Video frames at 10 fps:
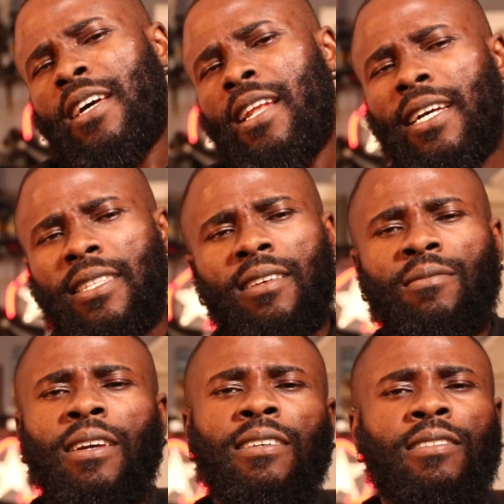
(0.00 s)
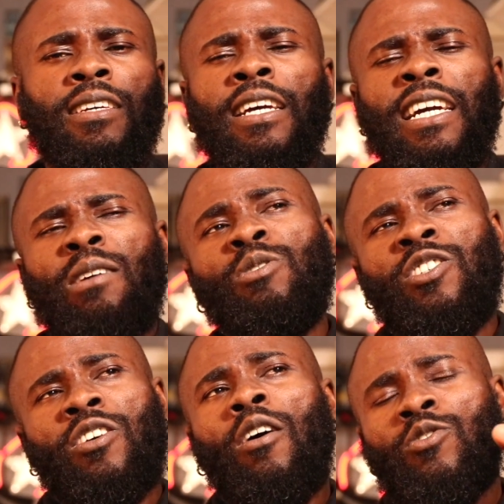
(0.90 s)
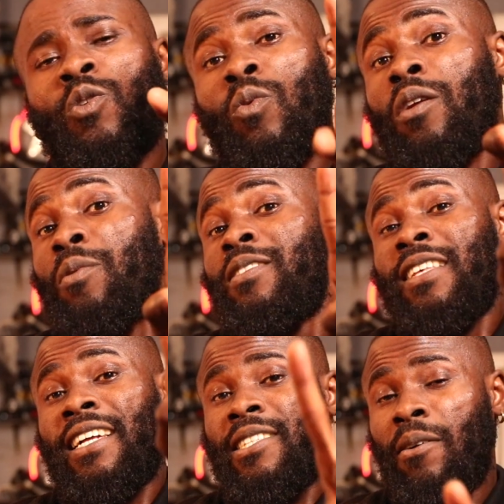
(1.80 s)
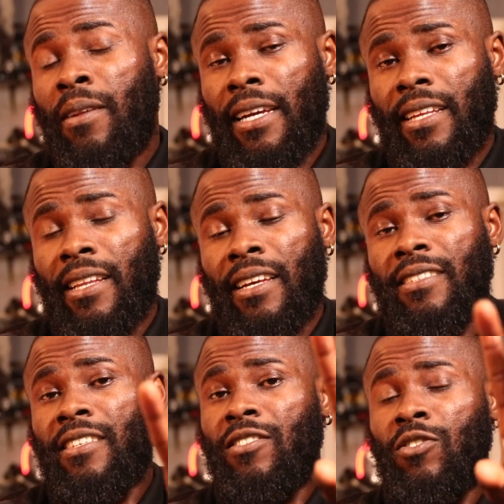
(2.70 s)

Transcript: I like the lens, which is also one of the reasons I don't like the lens, is